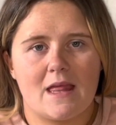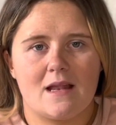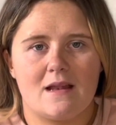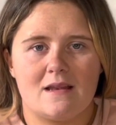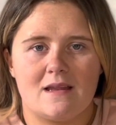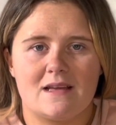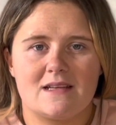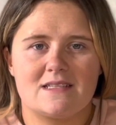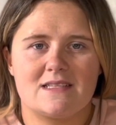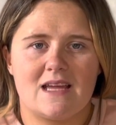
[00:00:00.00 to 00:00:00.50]

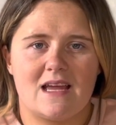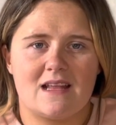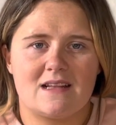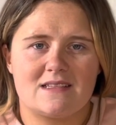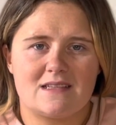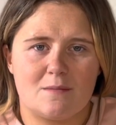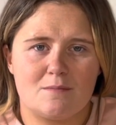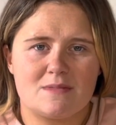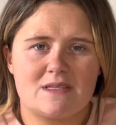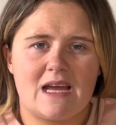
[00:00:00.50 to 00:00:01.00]
like I said,
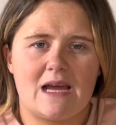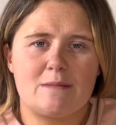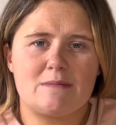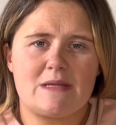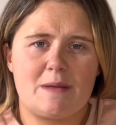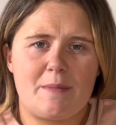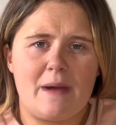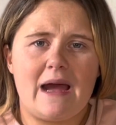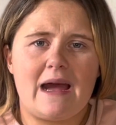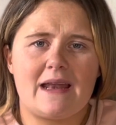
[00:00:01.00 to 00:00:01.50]
sometimes
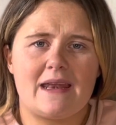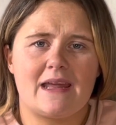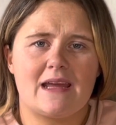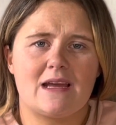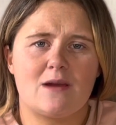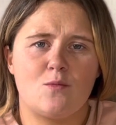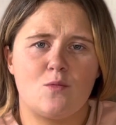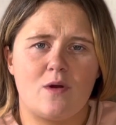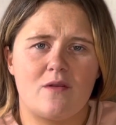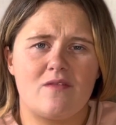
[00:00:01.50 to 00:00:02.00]
I
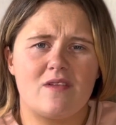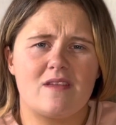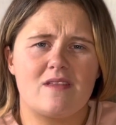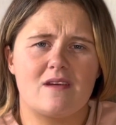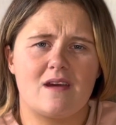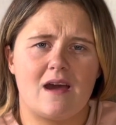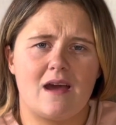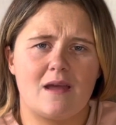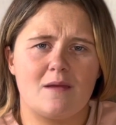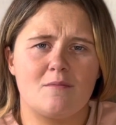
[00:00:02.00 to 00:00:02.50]
panic and worry
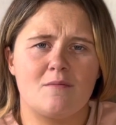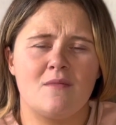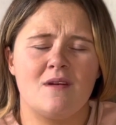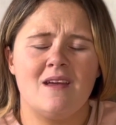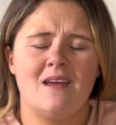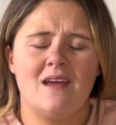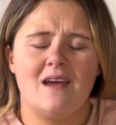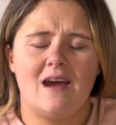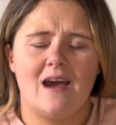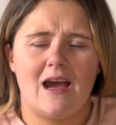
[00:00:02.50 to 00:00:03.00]
that
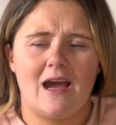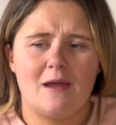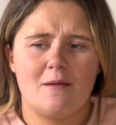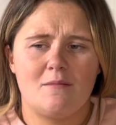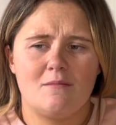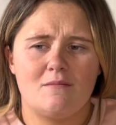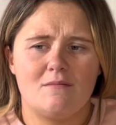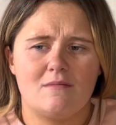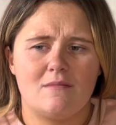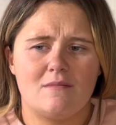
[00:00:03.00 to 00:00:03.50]

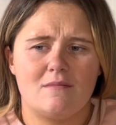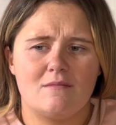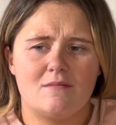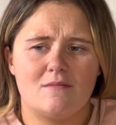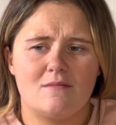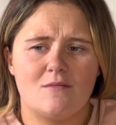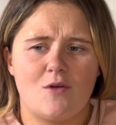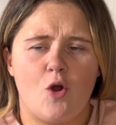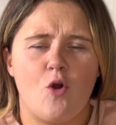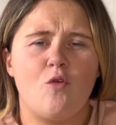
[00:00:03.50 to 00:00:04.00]
I'm
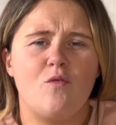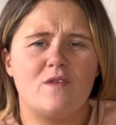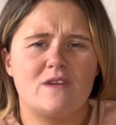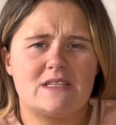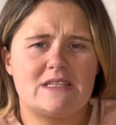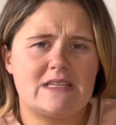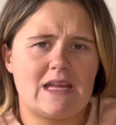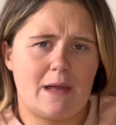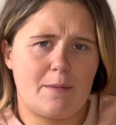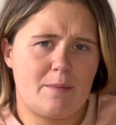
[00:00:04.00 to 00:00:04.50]

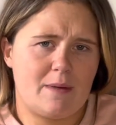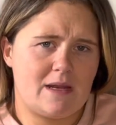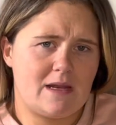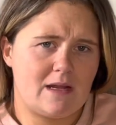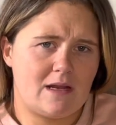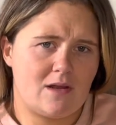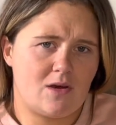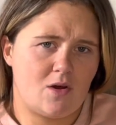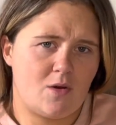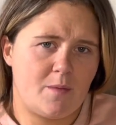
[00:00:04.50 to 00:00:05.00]
overstepping a
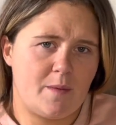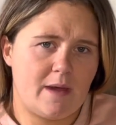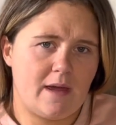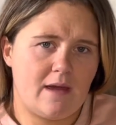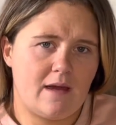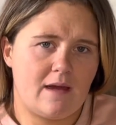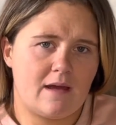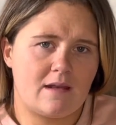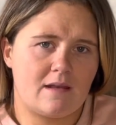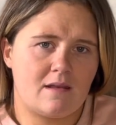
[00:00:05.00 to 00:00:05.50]
little bit,
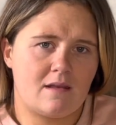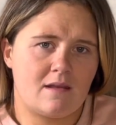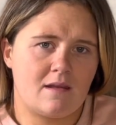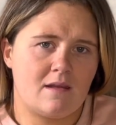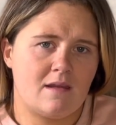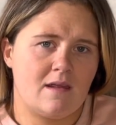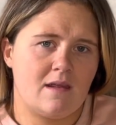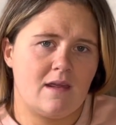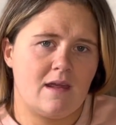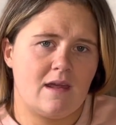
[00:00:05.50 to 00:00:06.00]
and
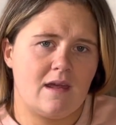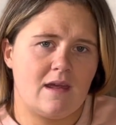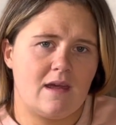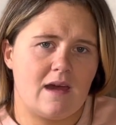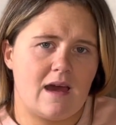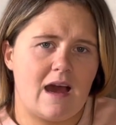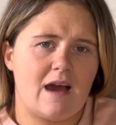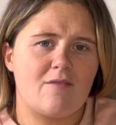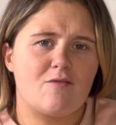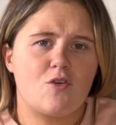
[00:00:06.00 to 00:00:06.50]

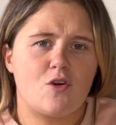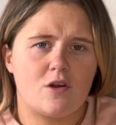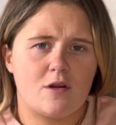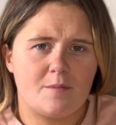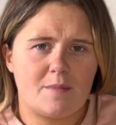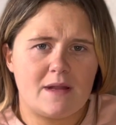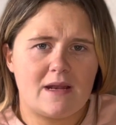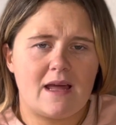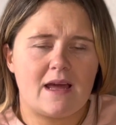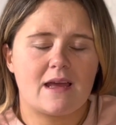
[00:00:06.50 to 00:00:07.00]
I've got to
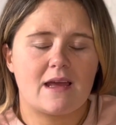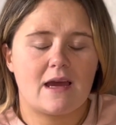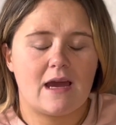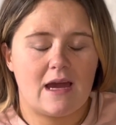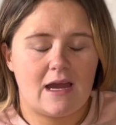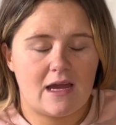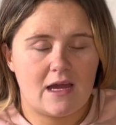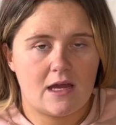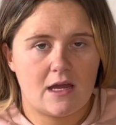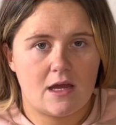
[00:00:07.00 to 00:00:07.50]
be like,
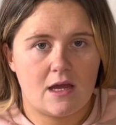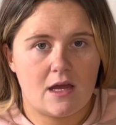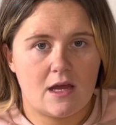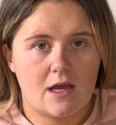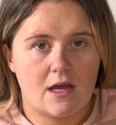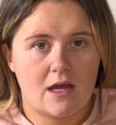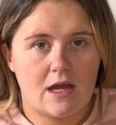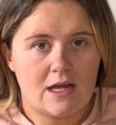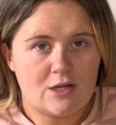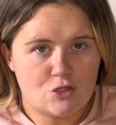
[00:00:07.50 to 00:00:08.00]

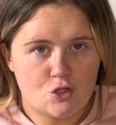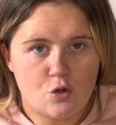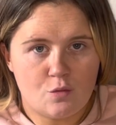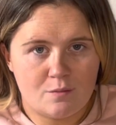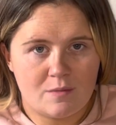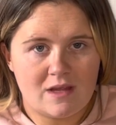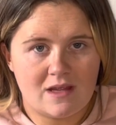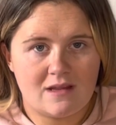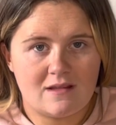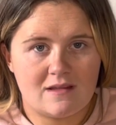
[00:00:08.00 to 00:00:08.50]
I don't
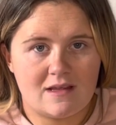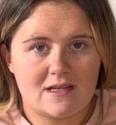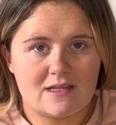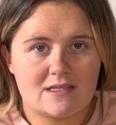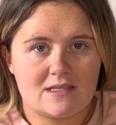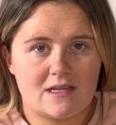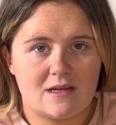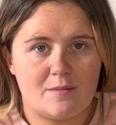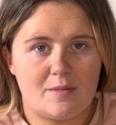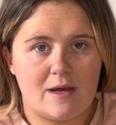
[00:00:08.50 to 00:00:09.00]
mean
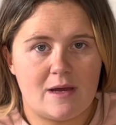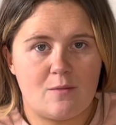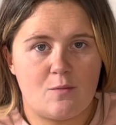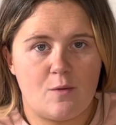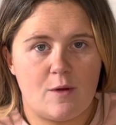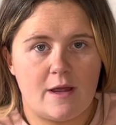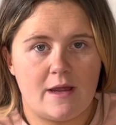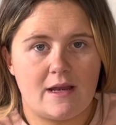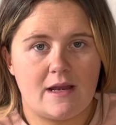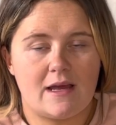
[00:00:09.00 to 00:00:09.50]
this in a bad
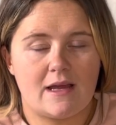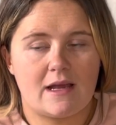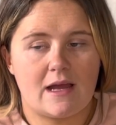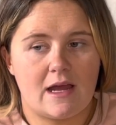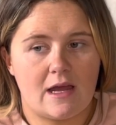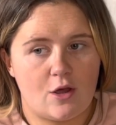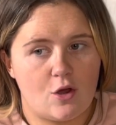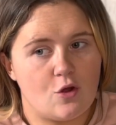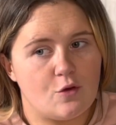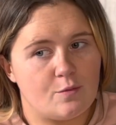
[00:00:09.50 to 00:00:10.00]
way. Like,
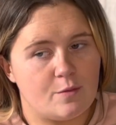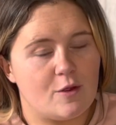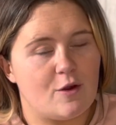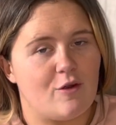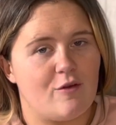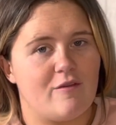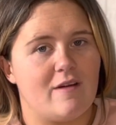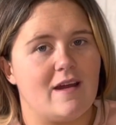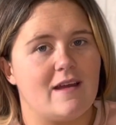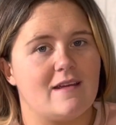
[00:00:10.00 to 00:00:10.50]
I hope you're
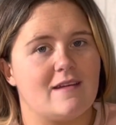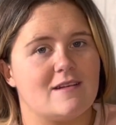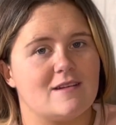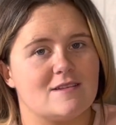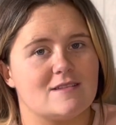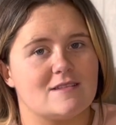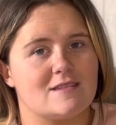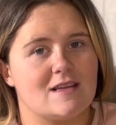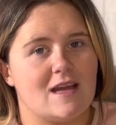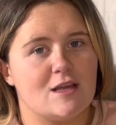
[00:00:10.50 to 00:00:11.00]
all right,
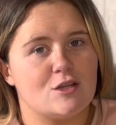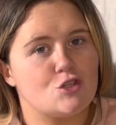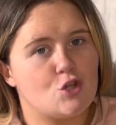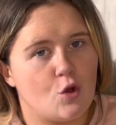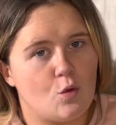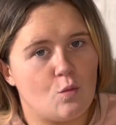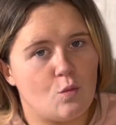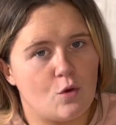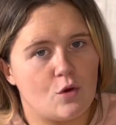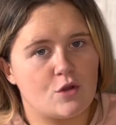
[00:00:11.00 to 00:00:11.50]
because I
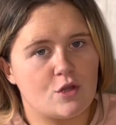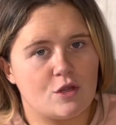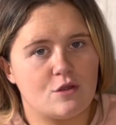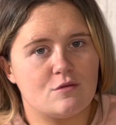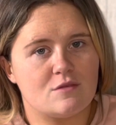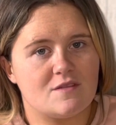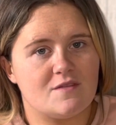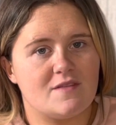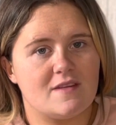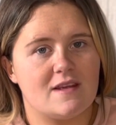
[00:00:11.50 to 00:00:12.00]
don't want you
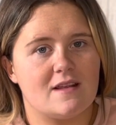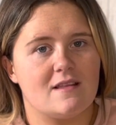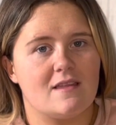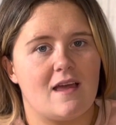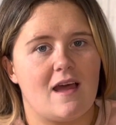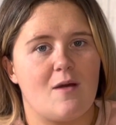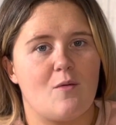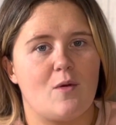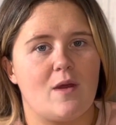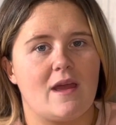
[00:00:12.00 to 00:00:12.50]
to feel
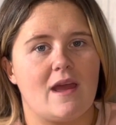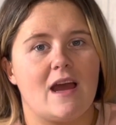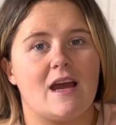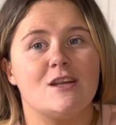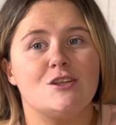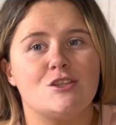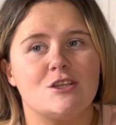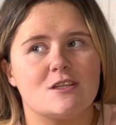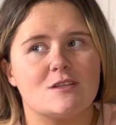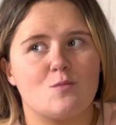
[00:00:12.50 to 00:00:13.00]
that way. I
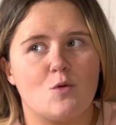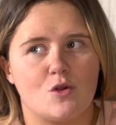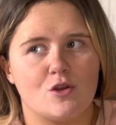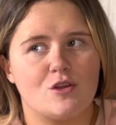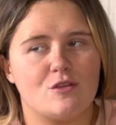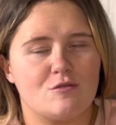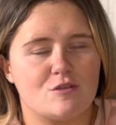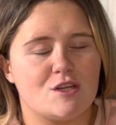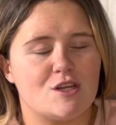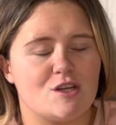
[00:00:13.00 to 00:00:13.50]
just want
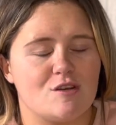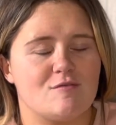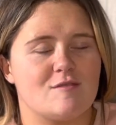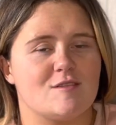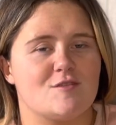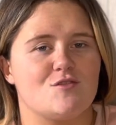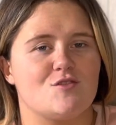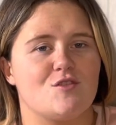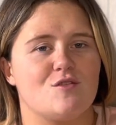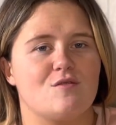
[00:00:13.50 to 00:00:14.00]
you to know the
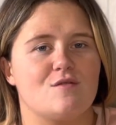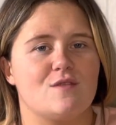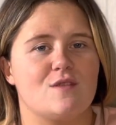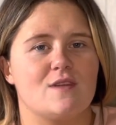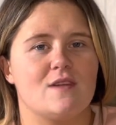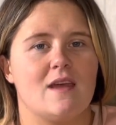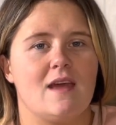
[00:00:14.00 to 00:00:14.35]
truth.